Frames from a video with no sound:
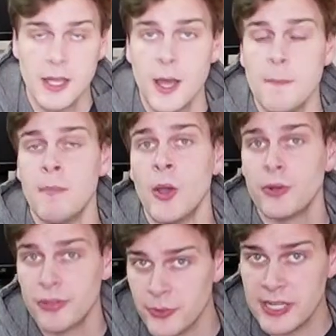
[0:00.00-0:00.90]
Mode
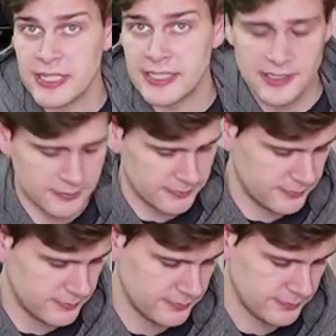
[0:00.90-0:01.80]
3
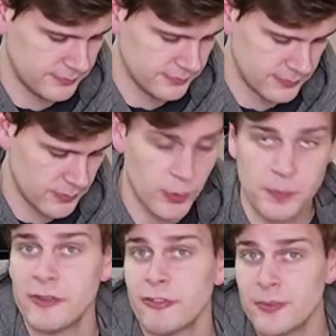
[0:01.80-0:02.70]
would
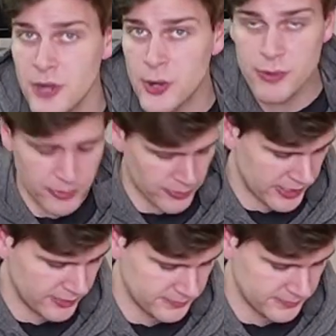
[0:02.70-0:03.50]
be from note 3.